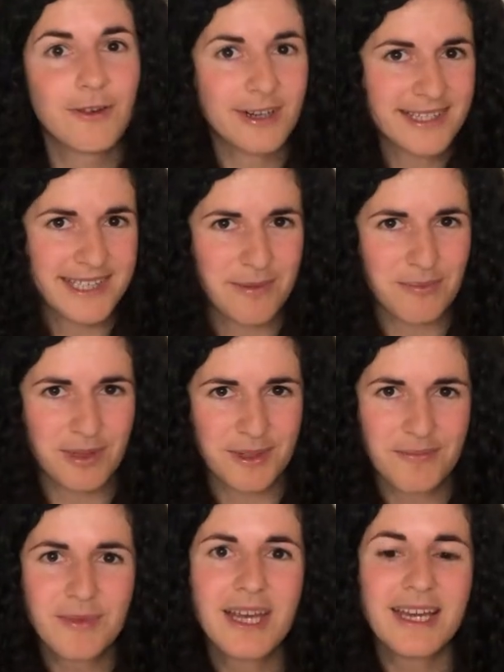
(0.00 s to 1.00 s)
For example,
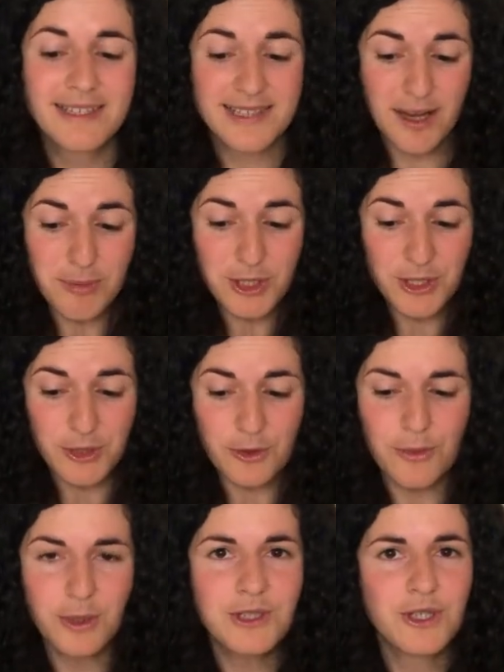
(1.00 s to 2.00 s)
it's up to
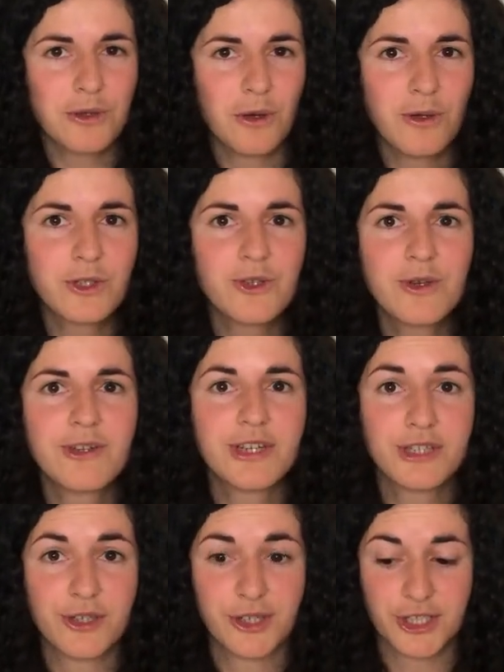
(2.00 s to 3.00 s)
you what to call doing
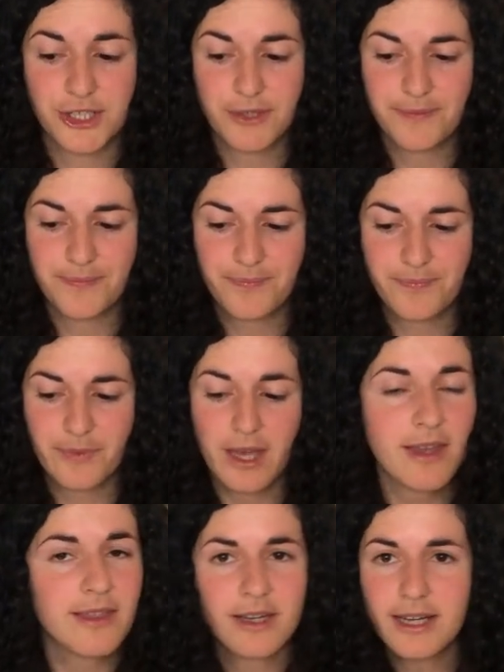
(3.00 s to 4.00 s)
research.
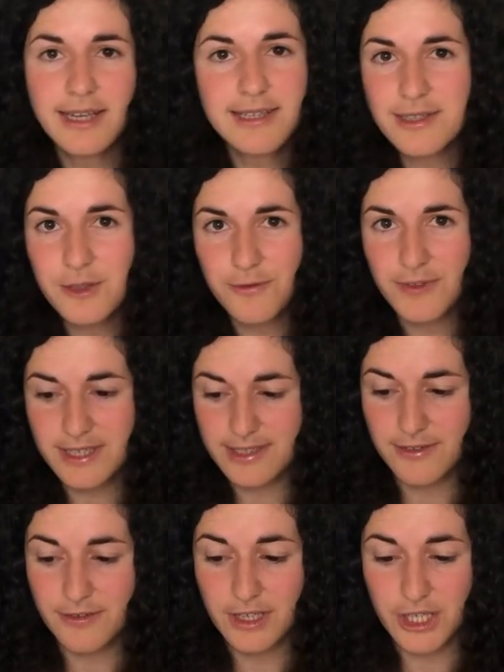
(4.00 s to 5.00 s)
There is no
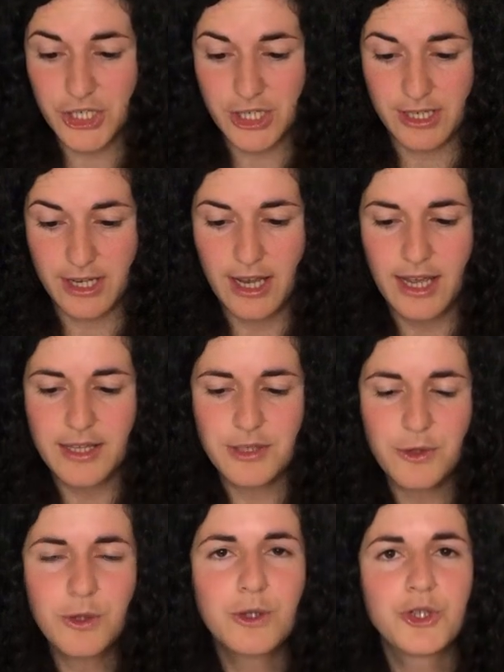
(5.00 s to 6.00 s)
fixed definition,
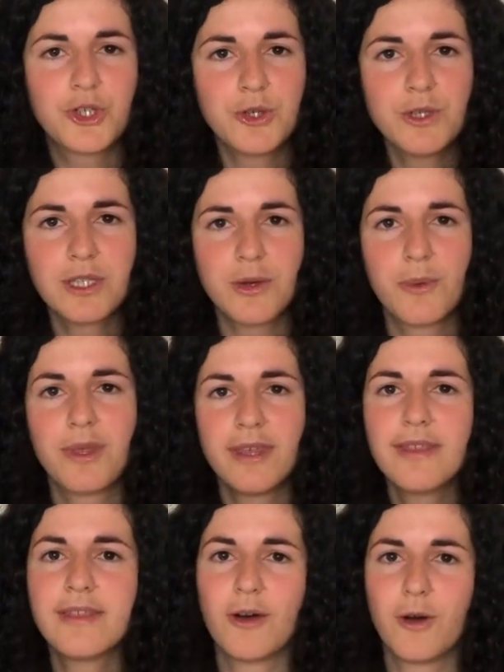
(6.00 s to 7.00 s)
so you could choose
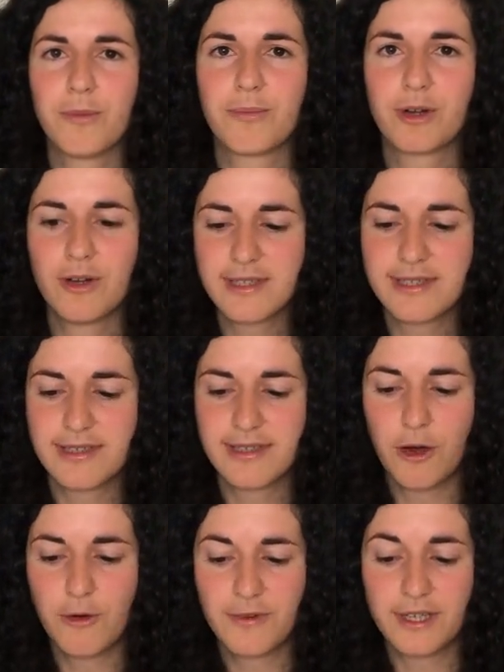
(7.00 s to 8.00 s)
within the whole
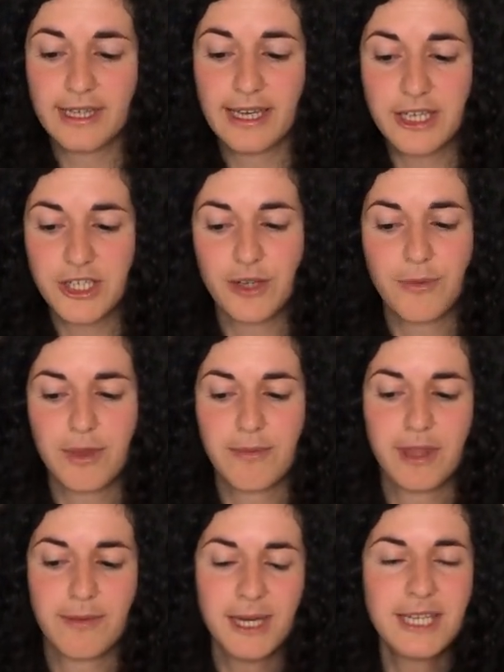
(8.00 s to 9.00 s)
process of engaging
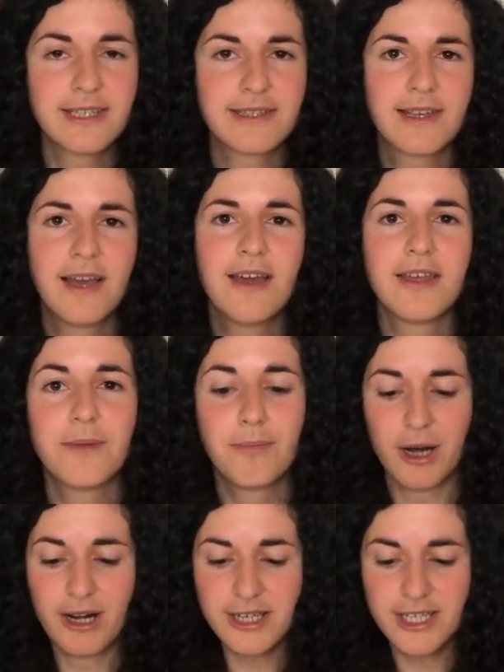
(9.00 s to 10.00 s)
with mathematics the
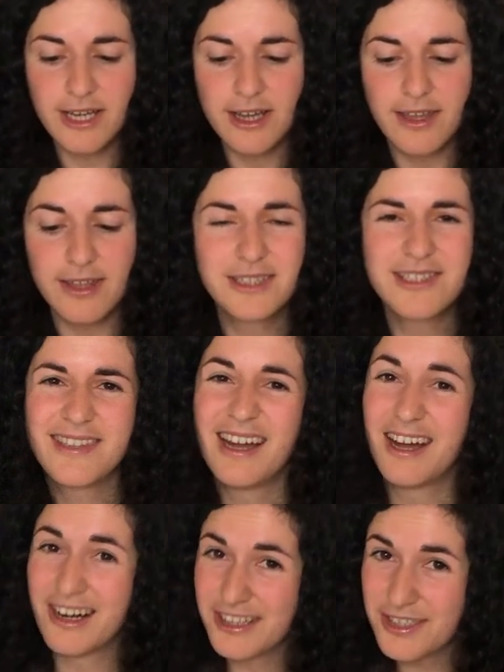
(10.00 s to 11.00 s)
part that is
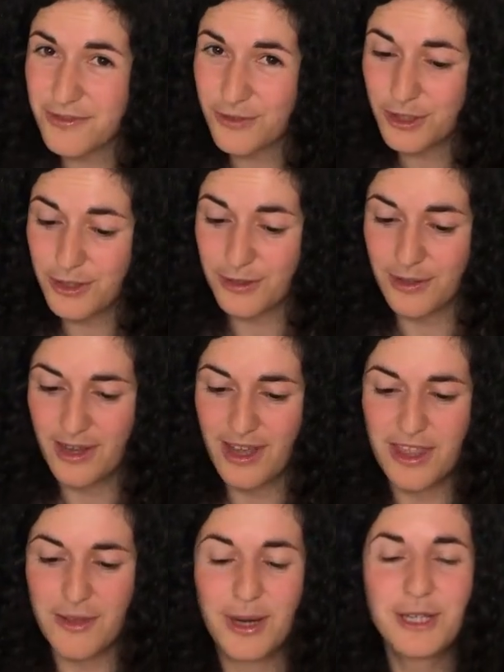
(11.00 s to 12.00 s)
the hardest for you,
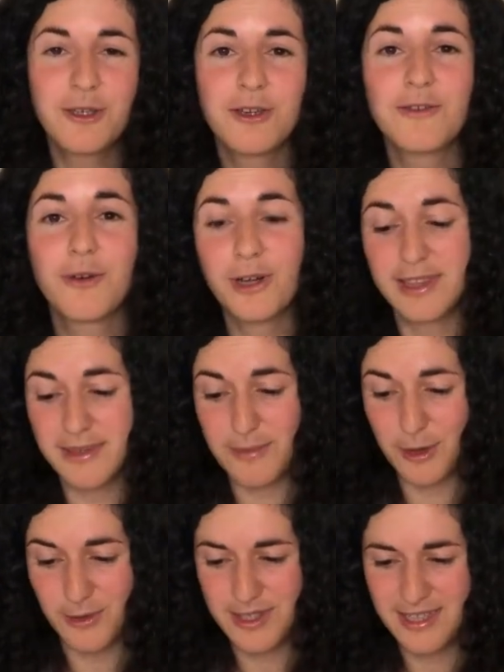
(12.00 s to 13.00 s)
the one you avoid the
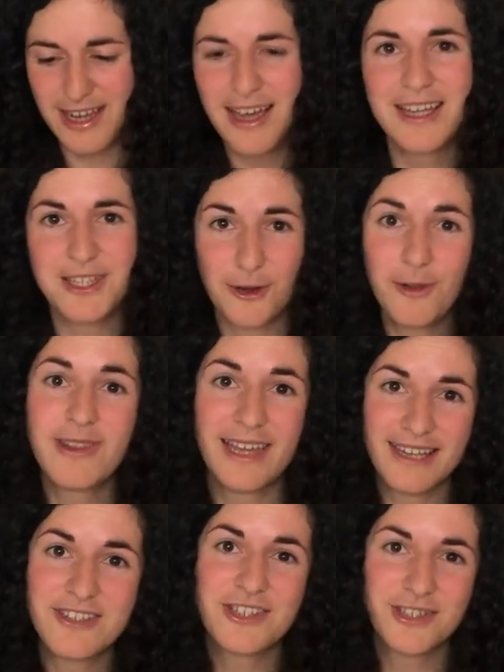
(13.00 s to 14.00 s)
most, and call
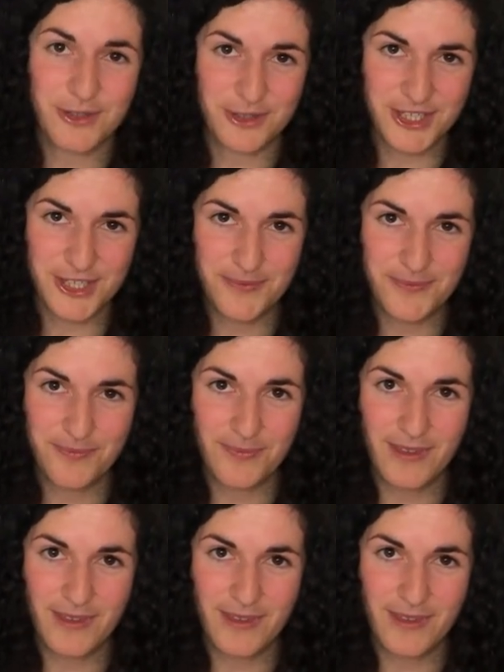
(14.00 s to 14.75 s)
that research,